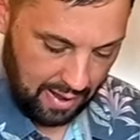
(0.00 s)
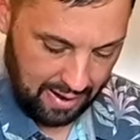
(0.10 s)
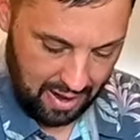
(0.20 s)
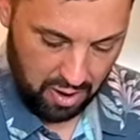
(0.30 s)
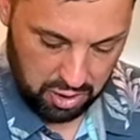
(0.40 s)

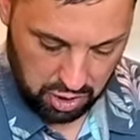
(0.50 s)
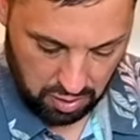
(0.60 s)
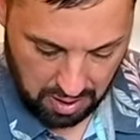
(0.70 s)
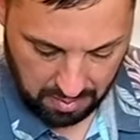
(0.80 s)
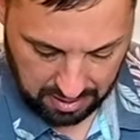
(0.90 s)
At the
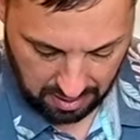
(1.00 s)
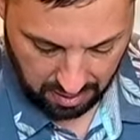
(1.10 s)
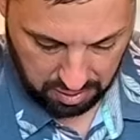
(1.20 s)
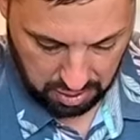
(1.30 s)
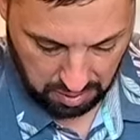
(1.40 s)

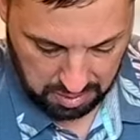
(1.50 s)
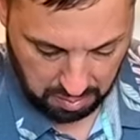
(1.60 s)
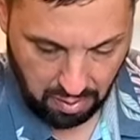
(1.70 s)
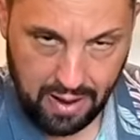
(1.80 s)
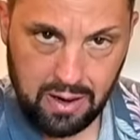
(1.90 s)
Airstream
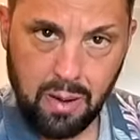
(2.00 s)
Supply